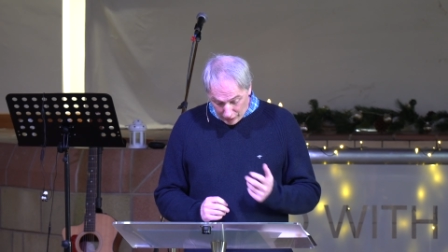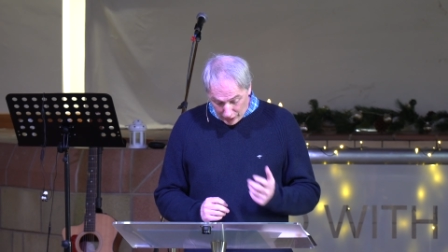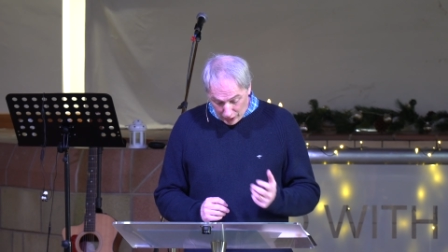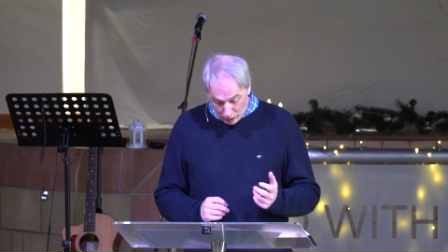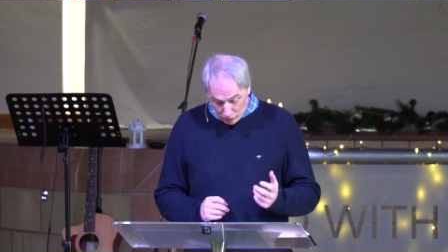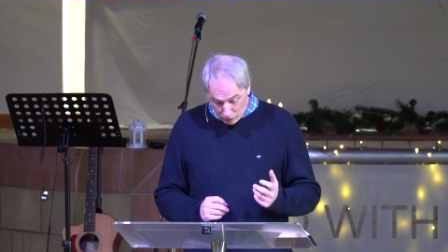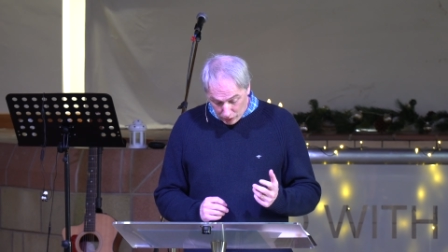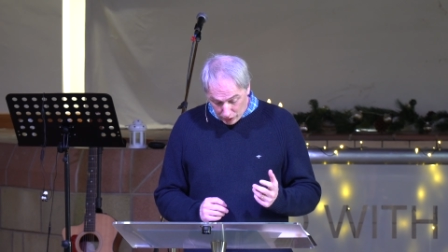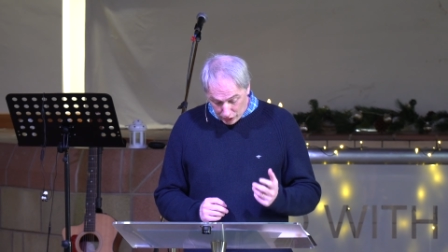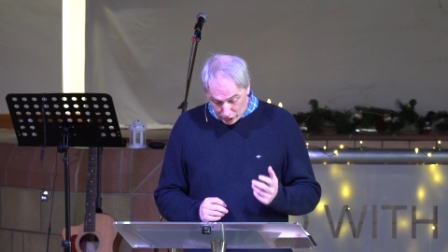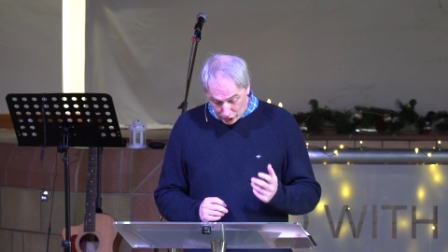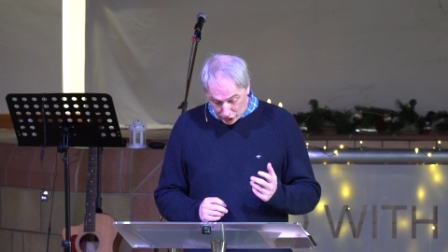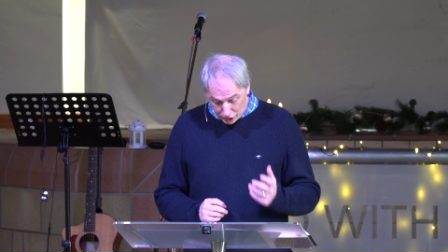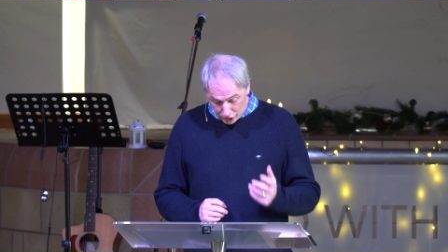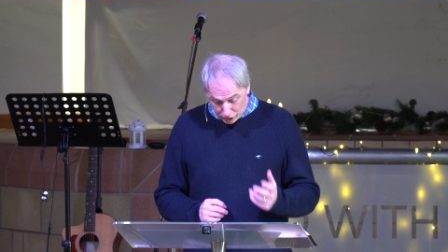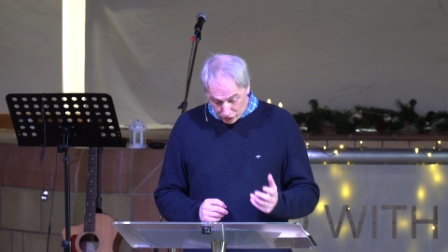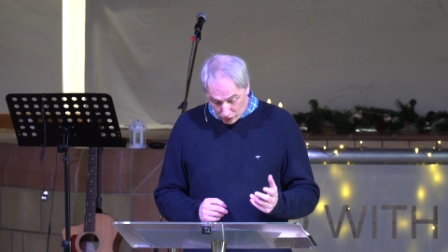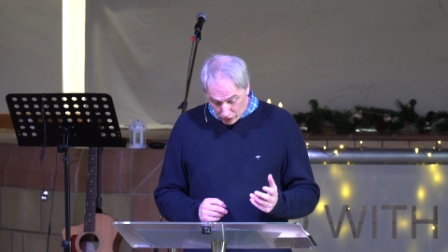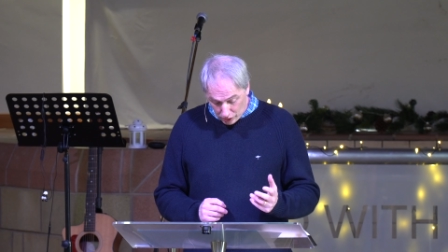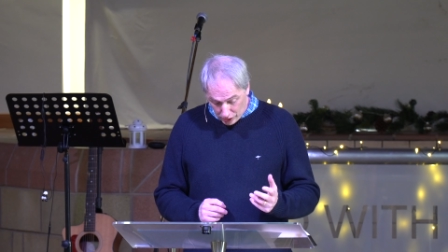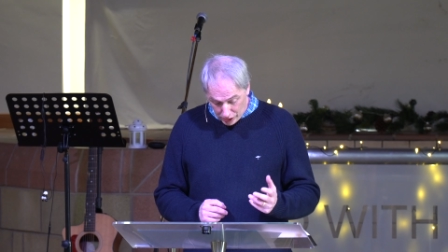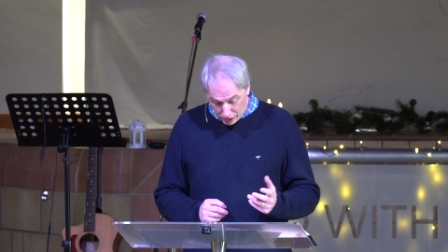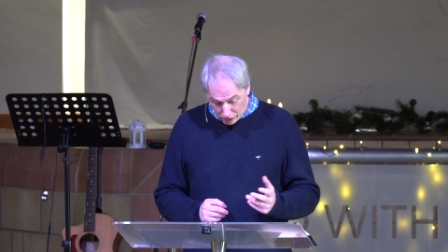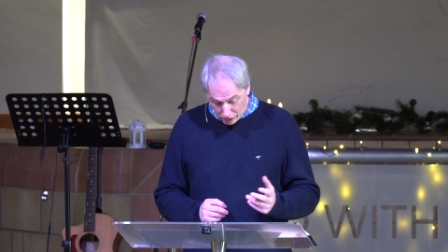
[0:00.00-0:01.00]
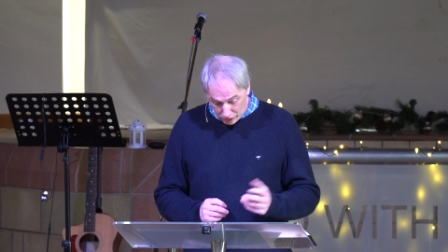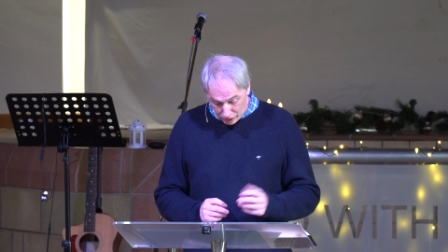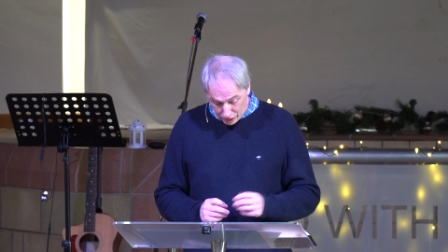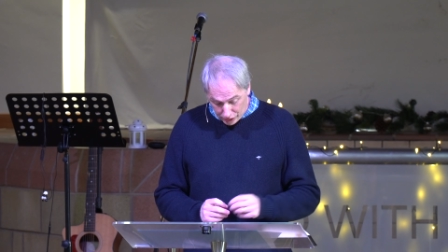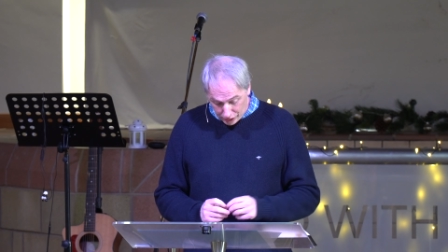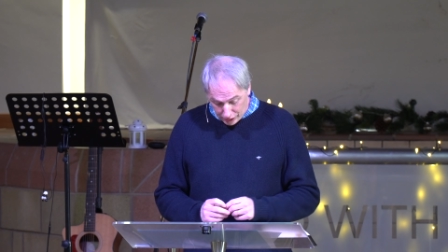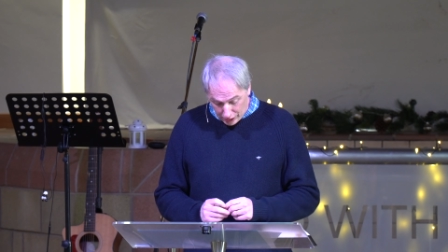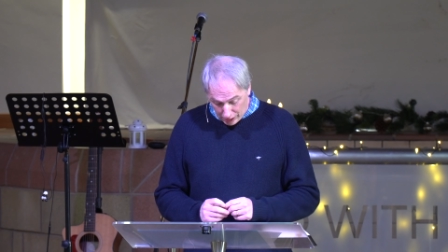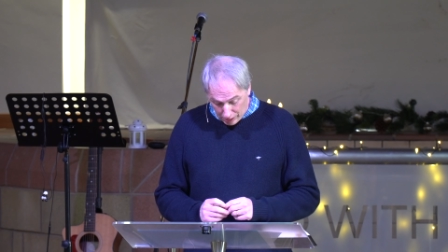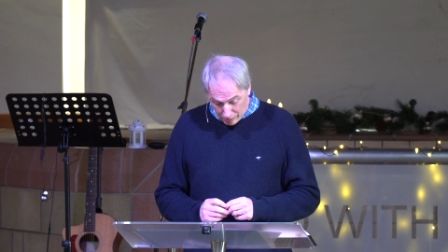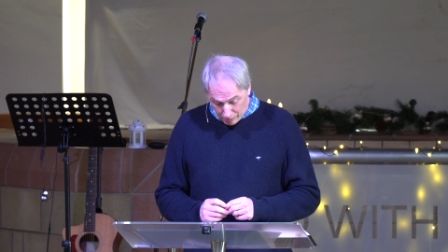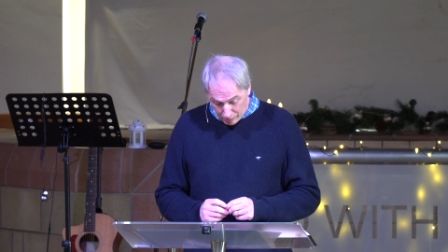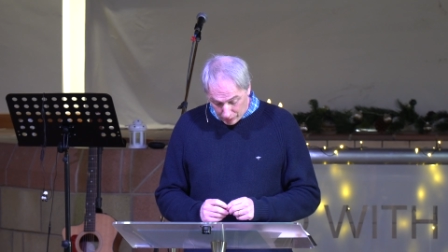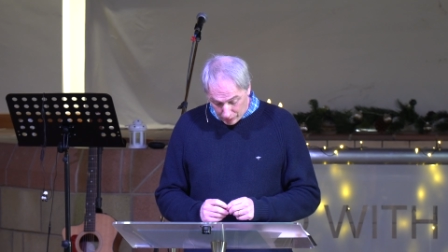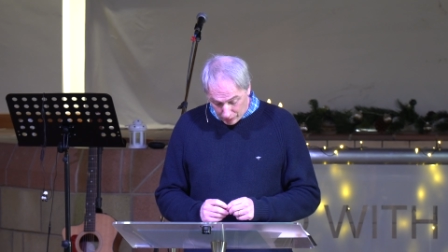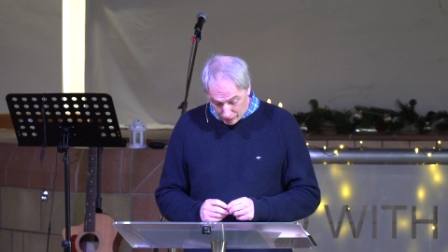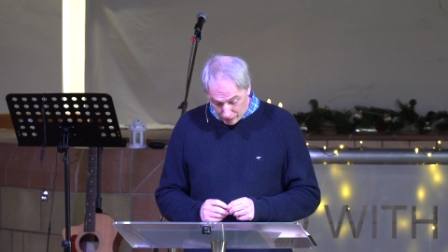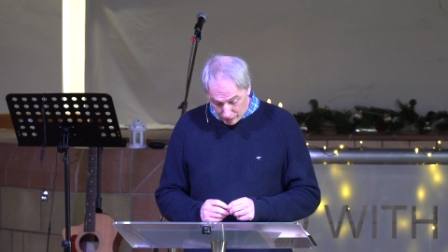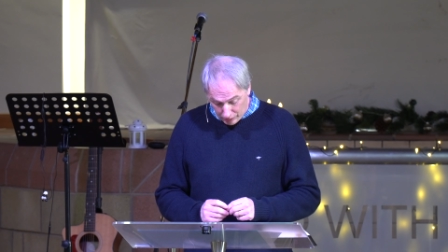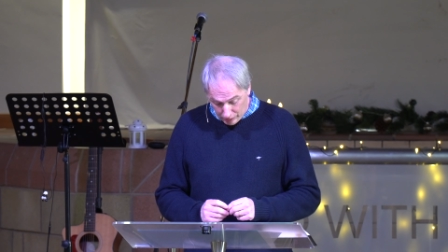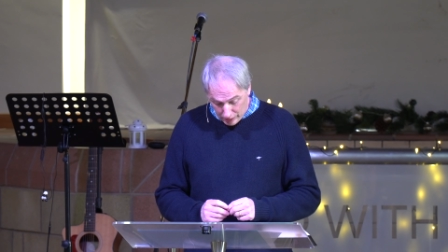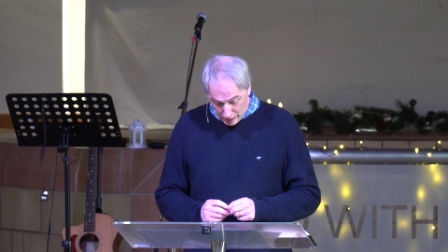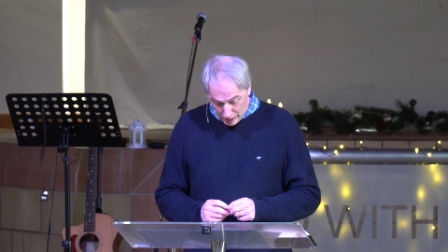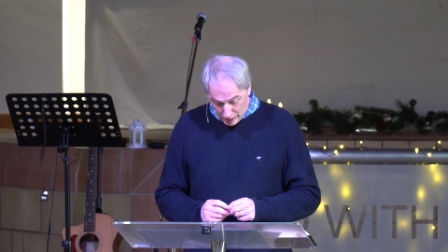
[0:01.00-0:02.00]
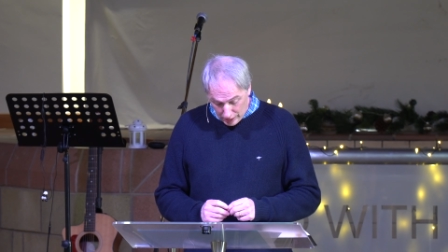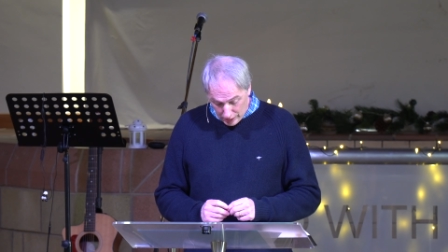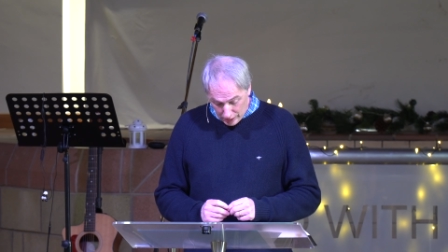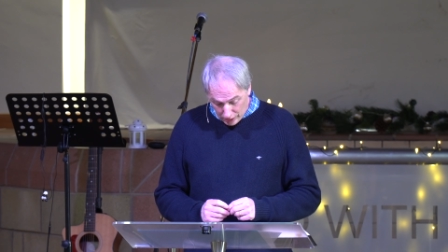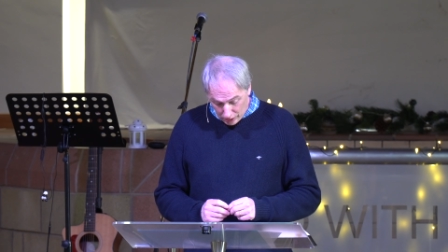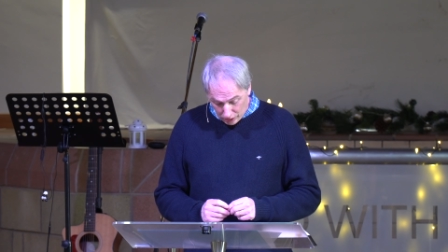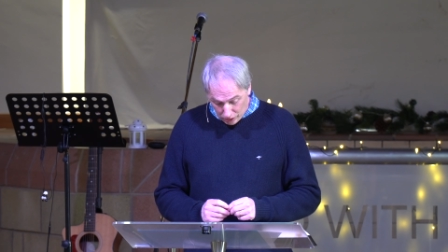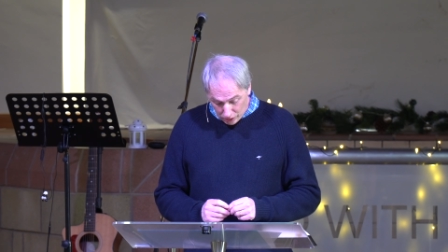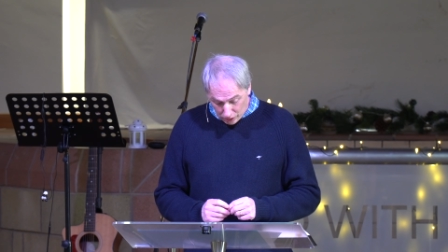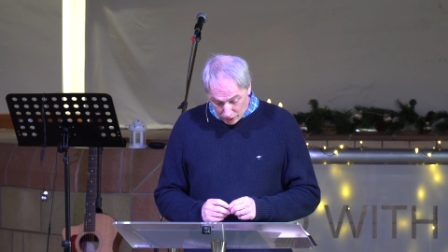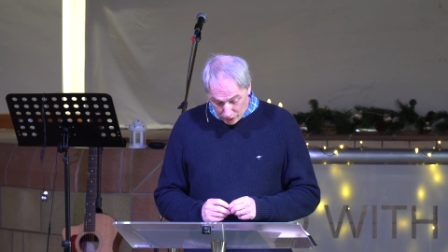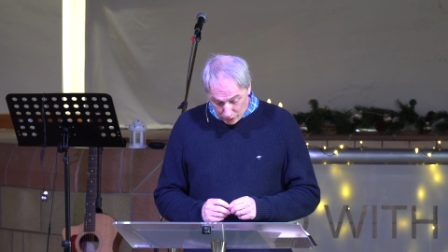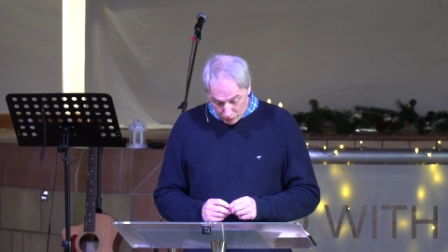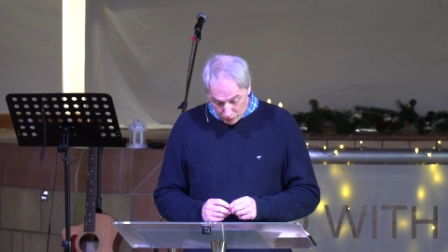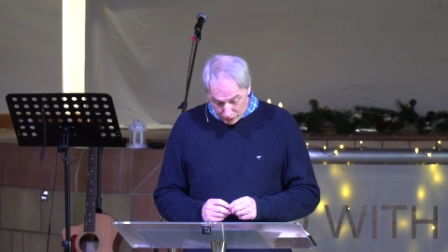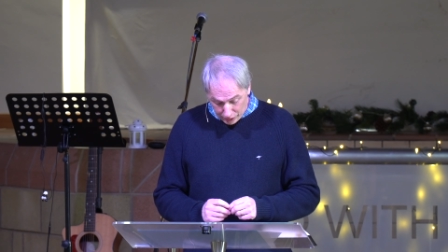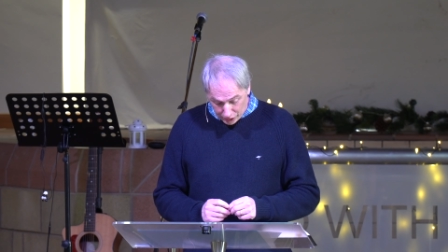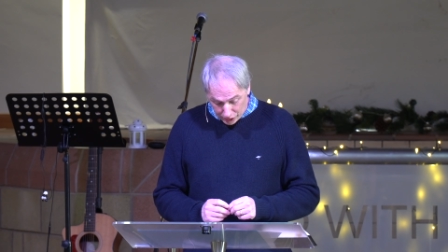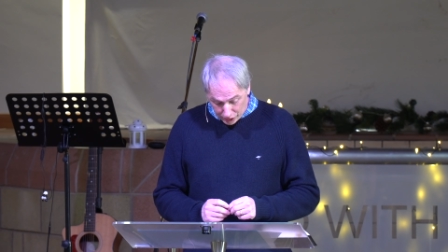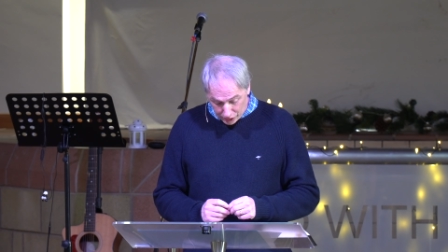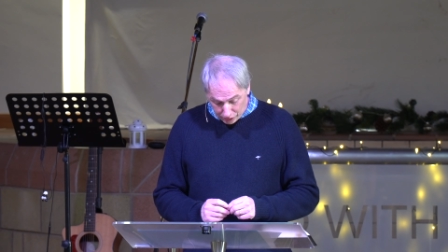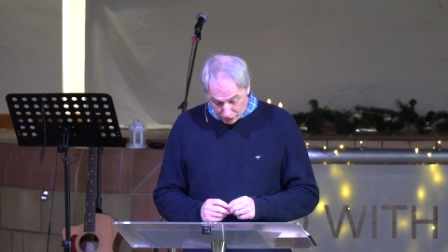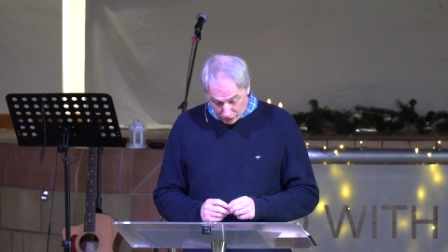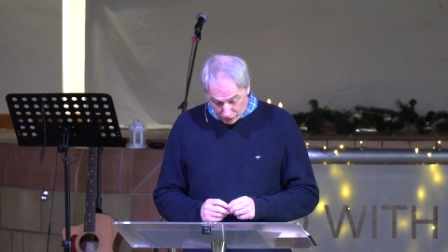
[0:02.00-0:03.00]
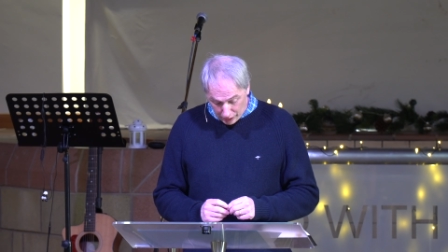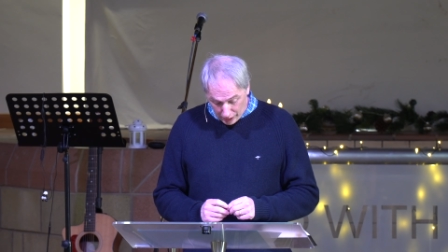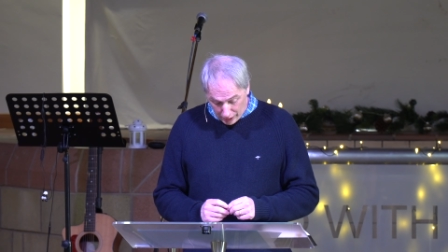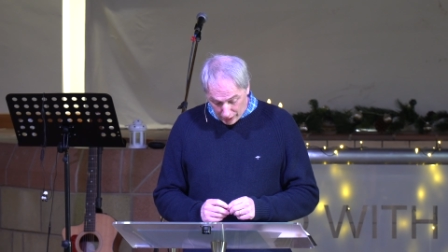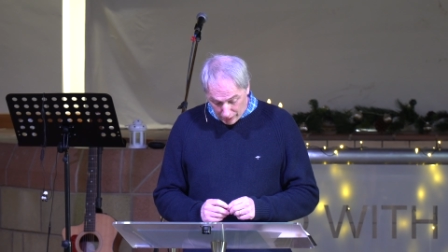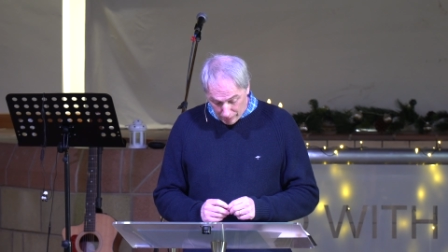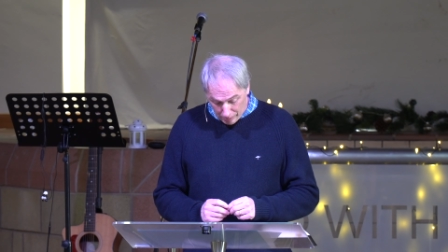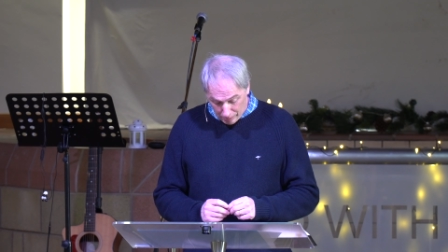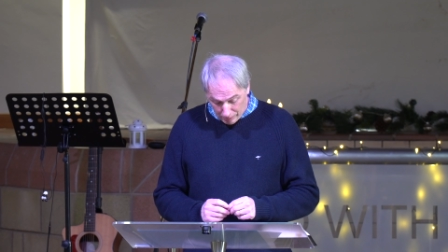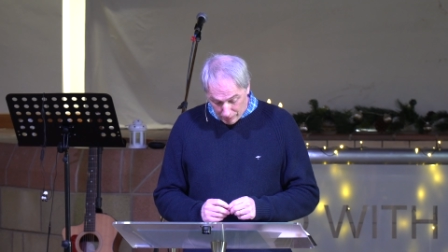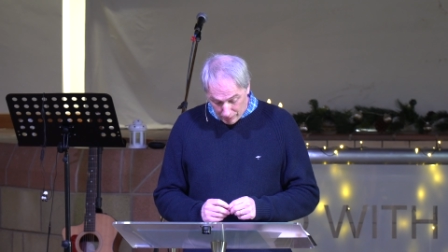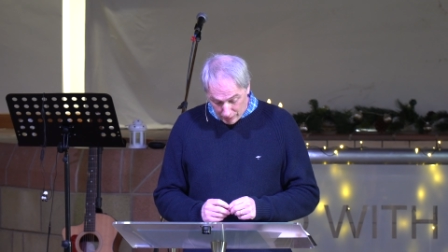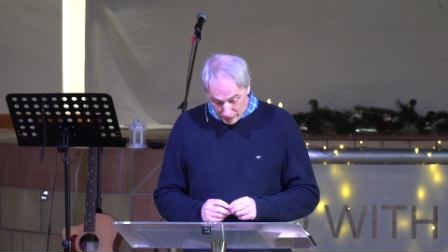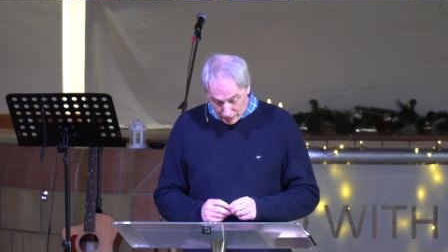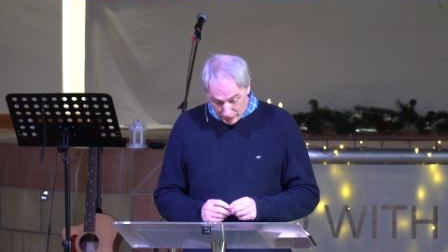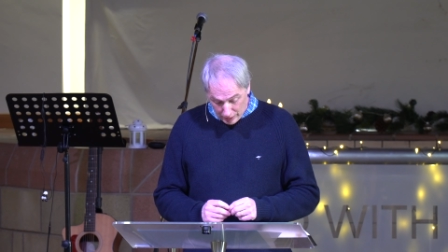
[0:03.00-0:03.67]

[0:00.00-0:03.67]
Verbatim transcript: anyone destroys God's temple, God will destroy him,